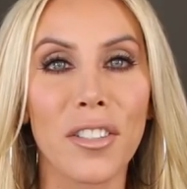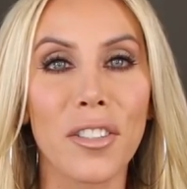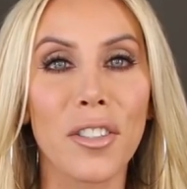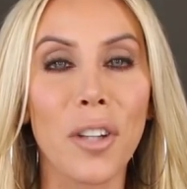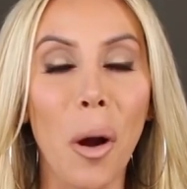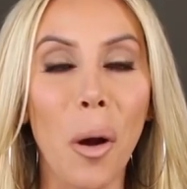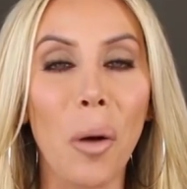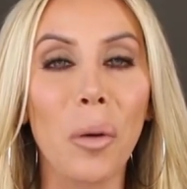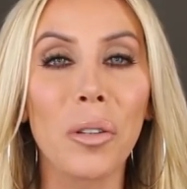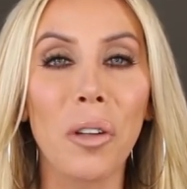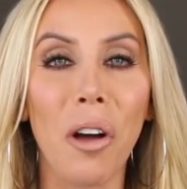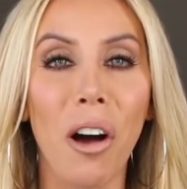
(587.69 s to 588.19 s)

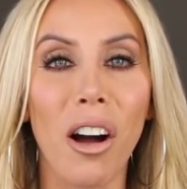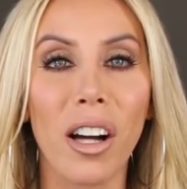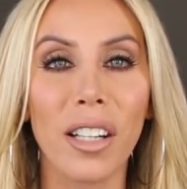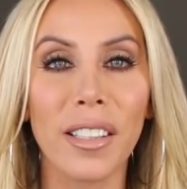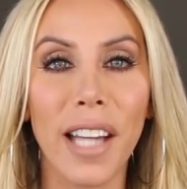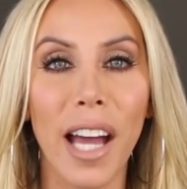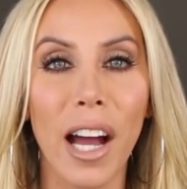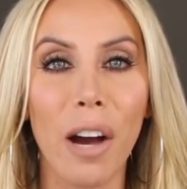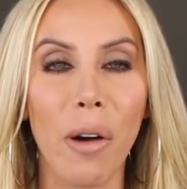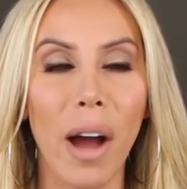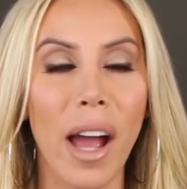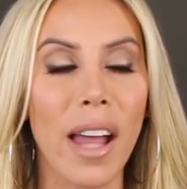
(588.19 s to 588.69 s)
so long
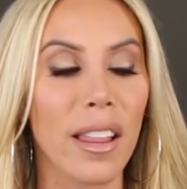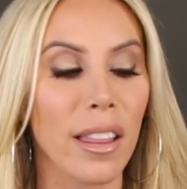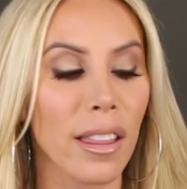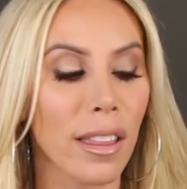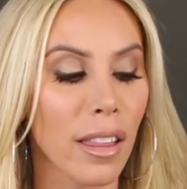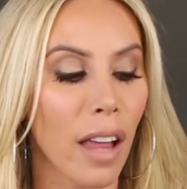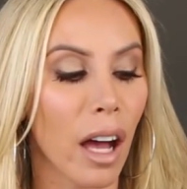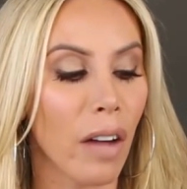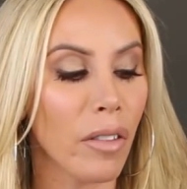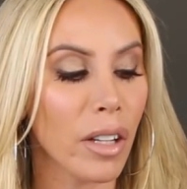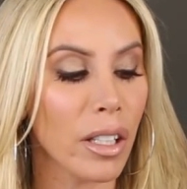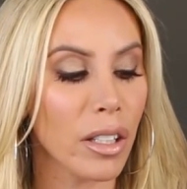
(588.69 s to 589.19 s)
now. I
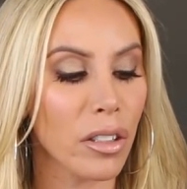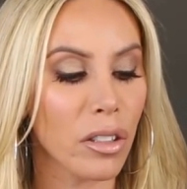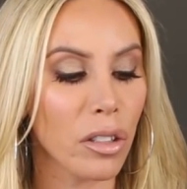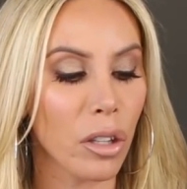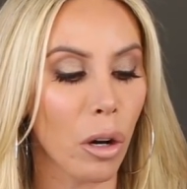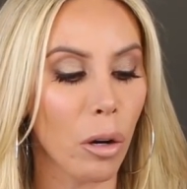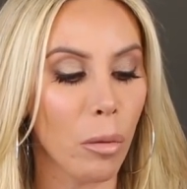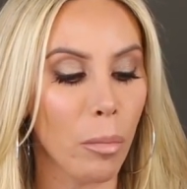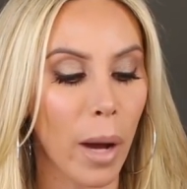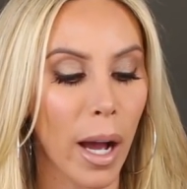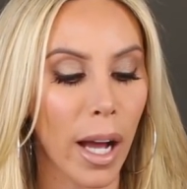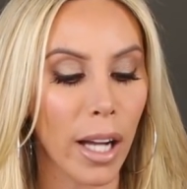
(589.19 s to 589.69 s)
love it
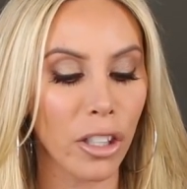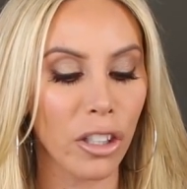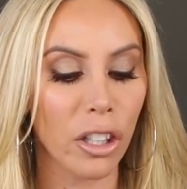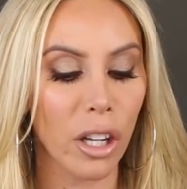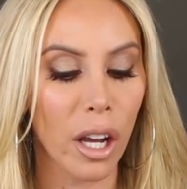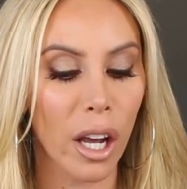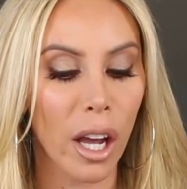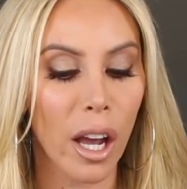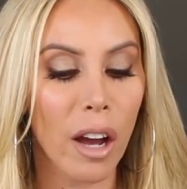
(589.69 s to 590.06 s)
so much.